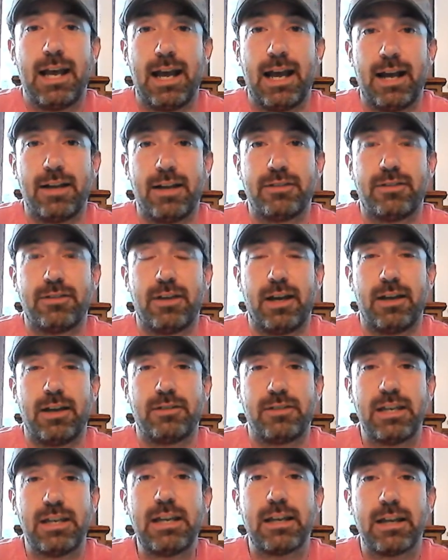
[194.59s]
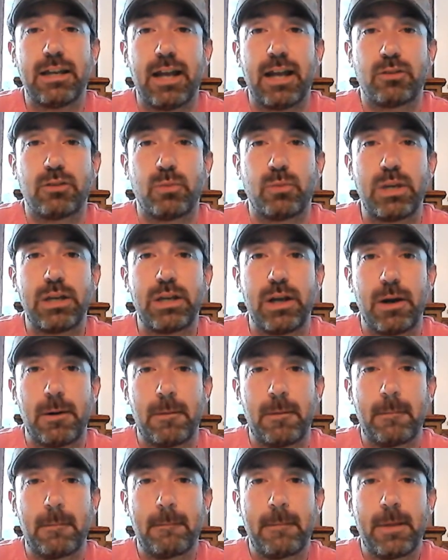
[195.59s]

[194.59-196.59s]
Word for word: as, as needed as we go.